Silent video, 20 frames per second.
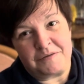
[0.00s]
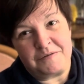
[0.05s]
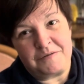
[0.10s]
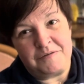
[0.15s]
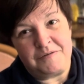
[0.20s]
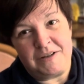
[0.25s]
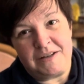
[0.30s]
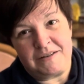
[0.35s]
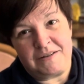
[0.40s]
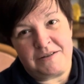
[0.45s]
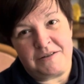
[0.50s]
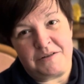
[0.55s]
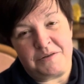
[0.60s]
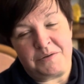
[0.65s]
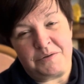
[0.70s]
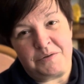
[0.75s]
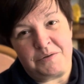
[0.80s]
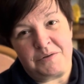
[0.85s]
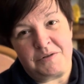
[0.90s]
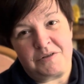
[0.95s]
these
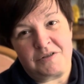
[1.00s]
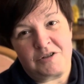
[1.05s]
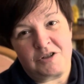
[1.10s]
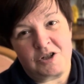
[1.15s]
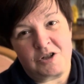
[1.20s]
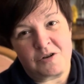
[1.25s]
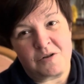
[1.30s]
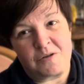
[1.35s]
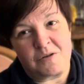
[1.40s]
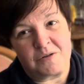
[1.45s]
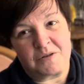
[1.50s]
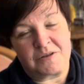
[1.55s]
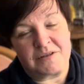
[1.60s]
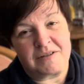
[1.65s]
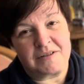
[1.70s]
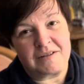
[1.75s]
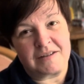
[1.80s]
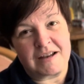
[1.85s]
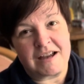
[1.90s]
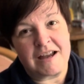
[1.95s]
two
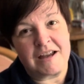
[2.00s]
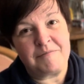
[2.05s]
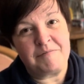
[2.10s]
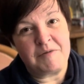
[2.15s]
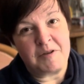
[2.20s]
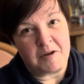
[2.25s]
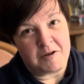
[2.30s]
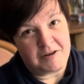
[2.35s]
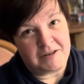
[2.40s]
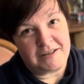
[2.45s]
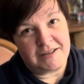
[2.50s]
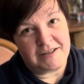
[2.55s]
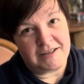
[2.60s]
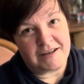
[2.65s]
shawls. I'm not.